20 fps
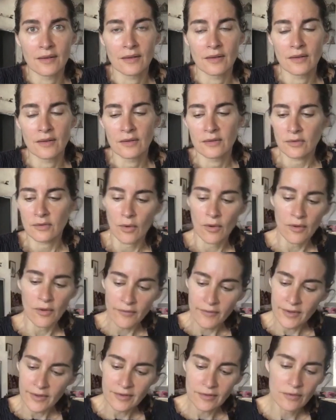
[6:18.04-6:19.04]
So all
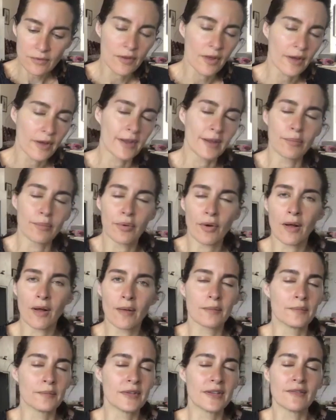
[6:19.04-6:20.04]
of these are lucky
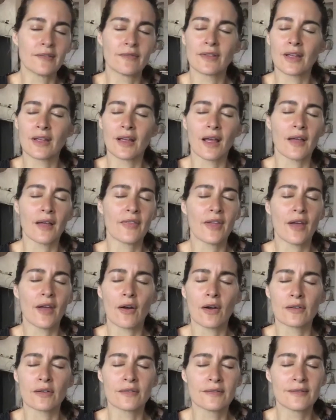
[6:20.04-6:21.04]
problems, even they
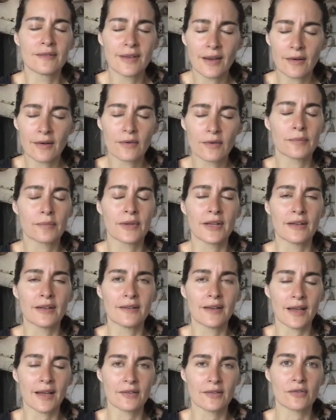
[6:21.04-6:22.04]
are terribly,
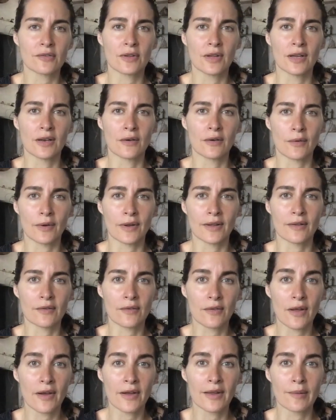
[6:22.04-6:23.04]
dastardly annoying. They're
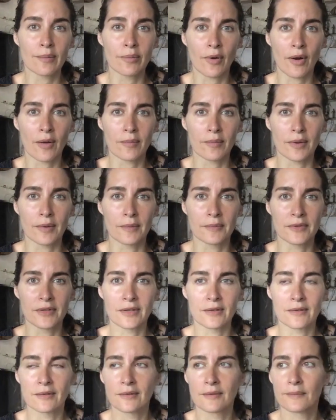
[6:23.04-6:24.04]
lucky problems.
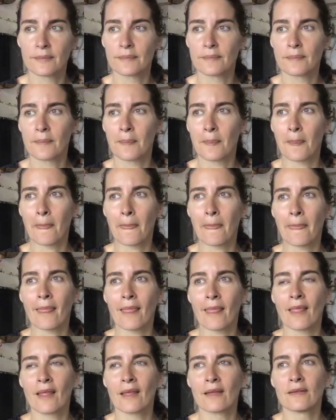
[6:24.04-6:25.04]

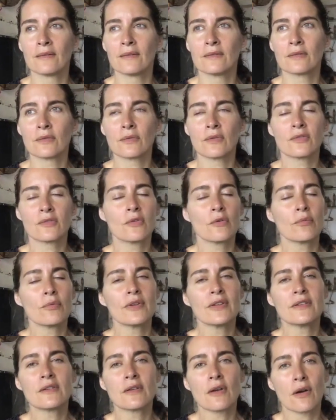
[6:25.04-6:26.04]
So there's no
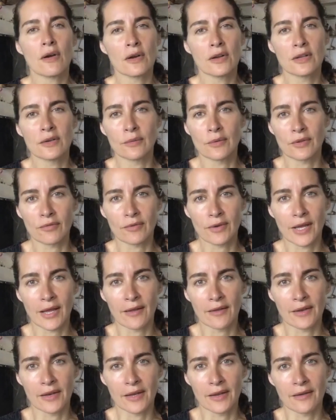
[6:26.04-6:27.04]
reason to argue with
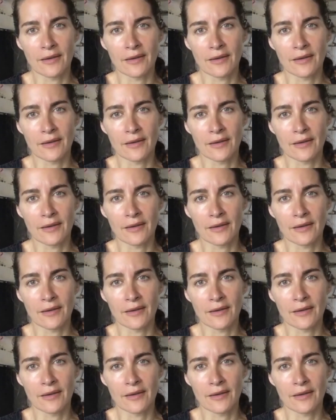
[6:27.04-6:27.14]
reality.